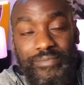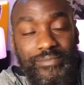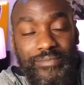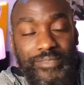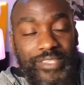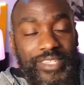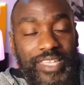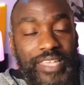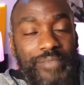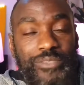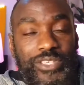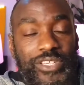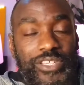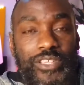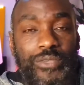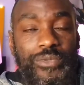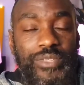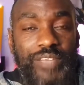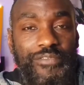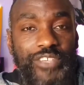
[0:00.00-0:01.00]
seem to
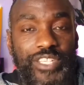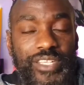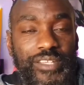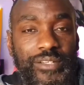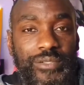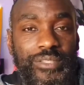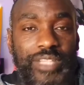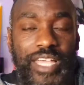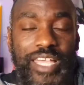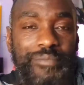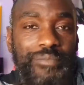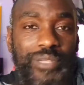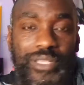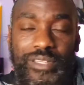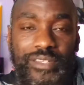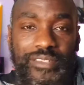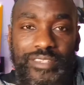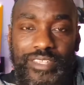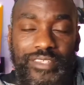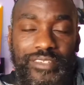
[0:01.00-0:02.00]
use every single day
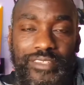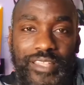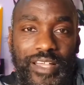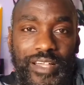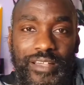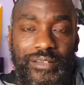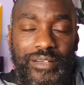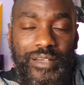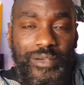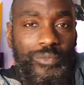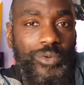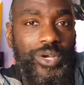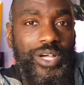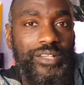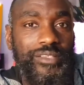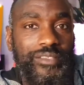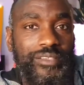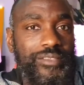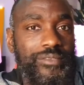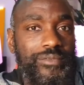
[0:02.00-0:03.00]
because it's not a word